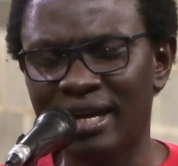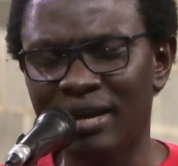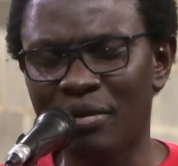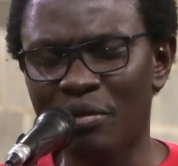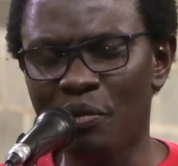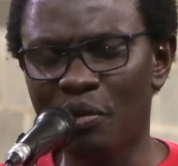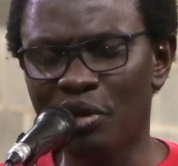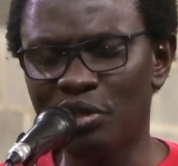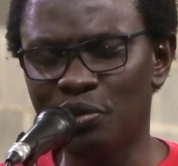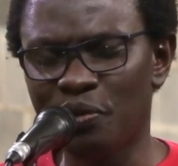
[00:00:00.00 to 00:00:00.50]

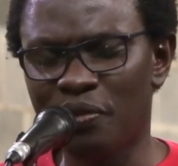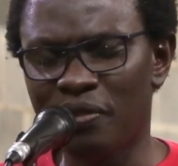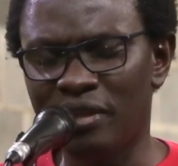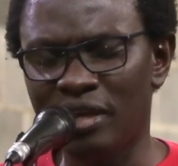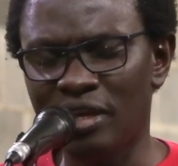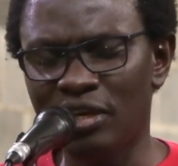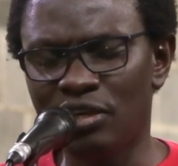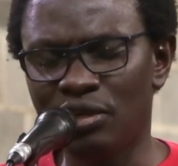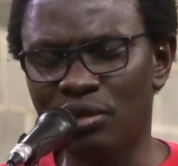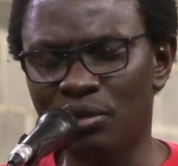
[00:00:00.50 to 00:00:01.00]
We want to
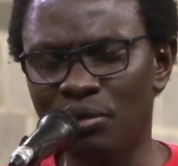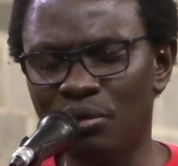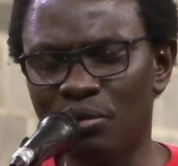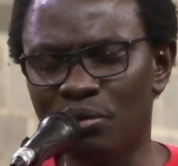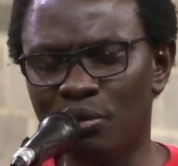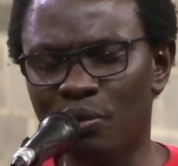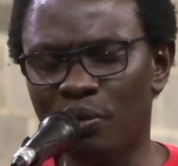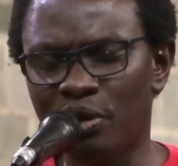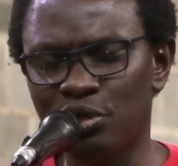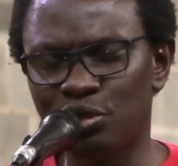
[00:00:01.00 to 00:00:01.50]
thank you,
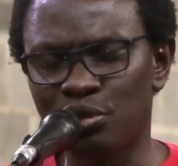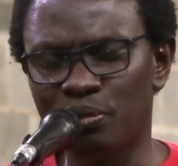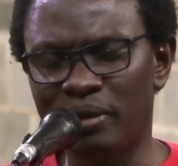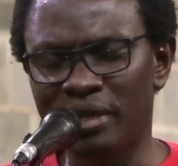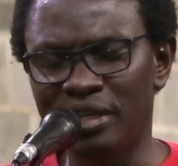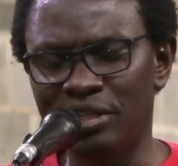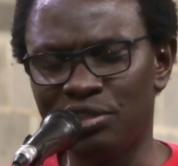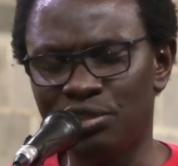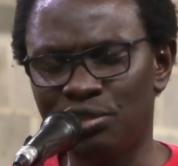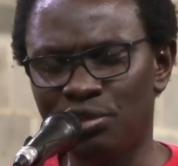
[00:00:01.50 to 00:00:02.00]
we want to
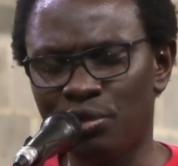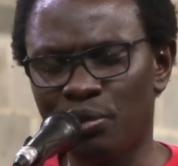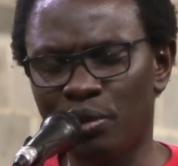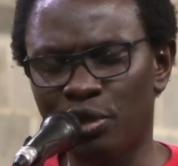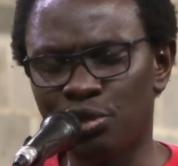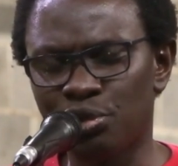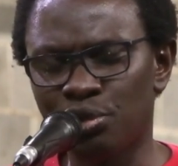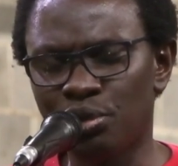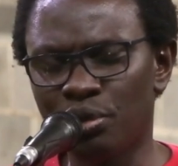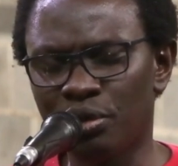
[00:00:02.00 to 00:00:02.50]
bless you, we
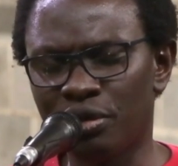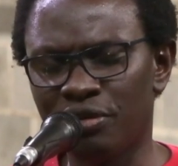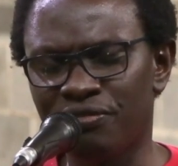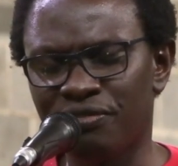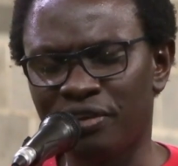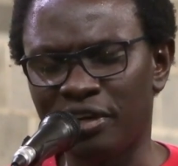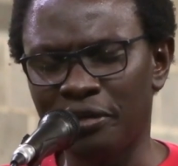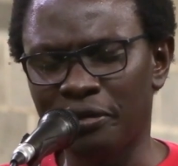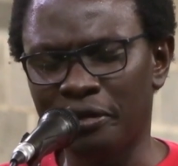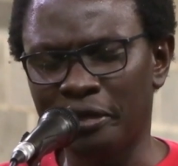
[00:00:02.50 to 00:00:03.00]
want to
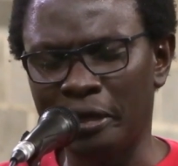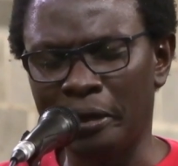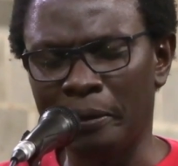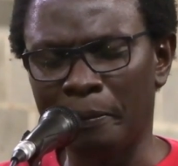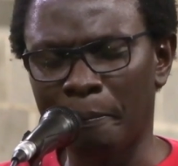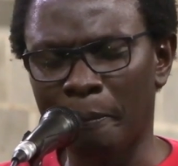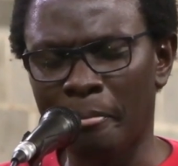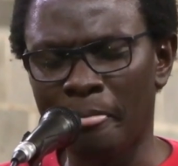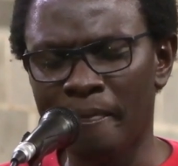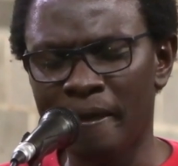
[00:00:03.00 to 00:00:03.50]
glorify your name.
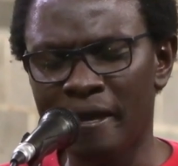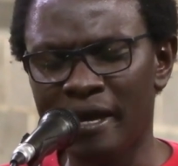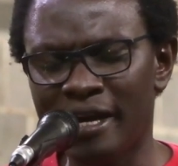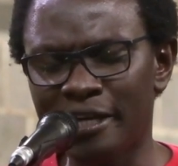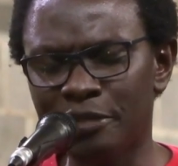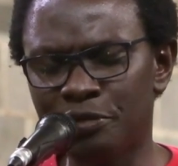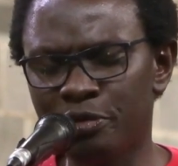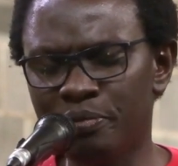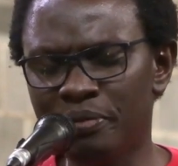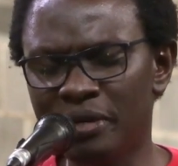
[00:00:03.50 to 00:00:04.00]

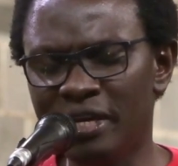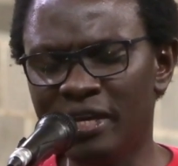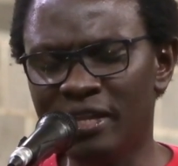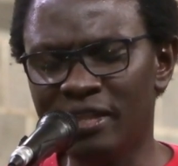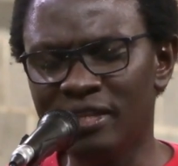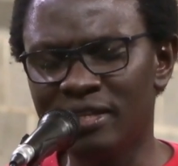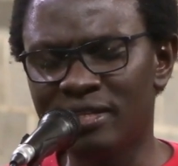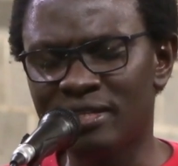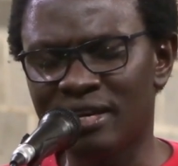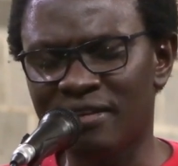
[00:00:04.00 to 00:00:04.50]
As we begin
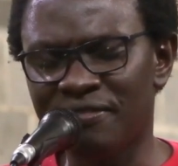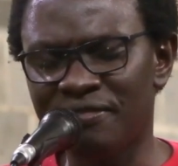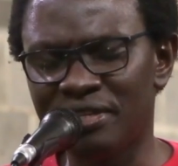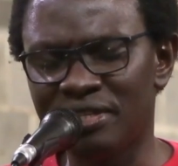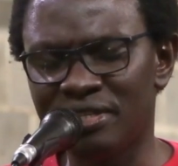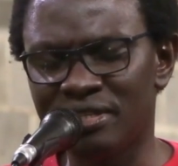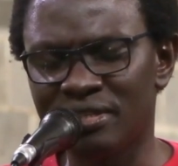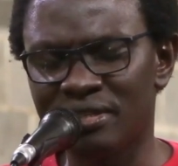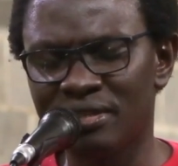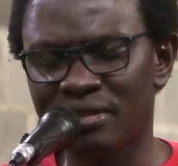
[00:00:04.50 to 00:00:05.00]
this
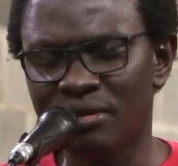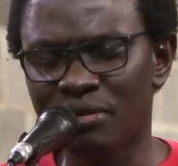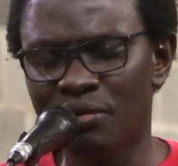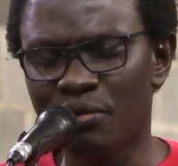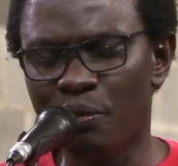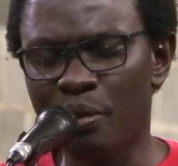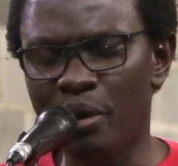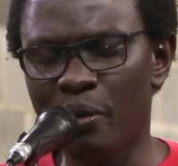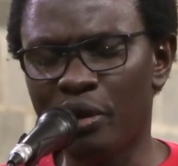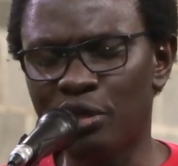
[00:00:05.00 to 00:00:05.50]
service,
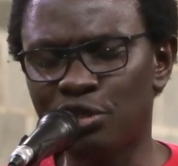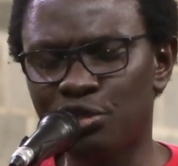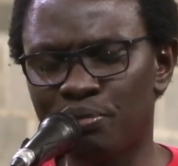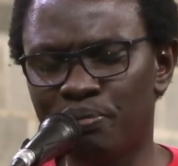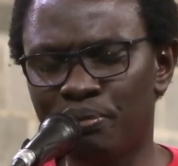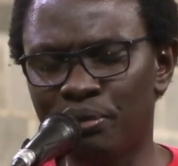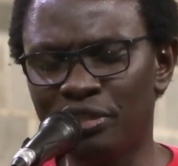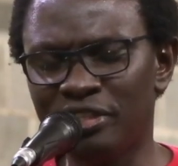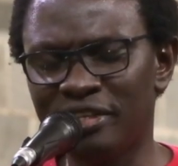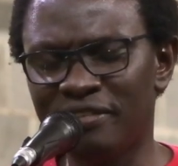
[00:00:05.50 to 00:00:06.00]
we want to
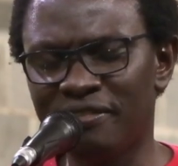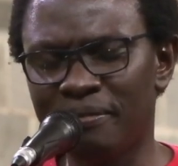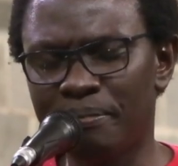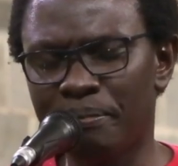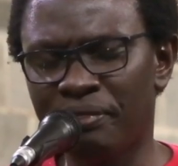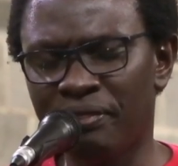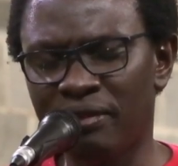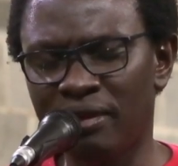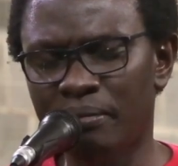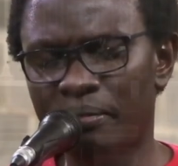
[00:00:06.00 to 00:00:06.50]
put
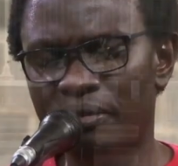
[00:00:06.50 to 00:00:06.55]
everything